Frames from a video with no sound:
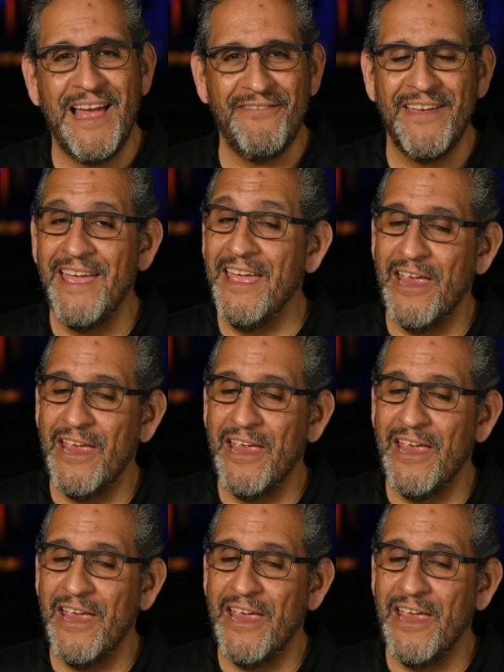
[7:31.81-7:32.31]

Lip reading: Live.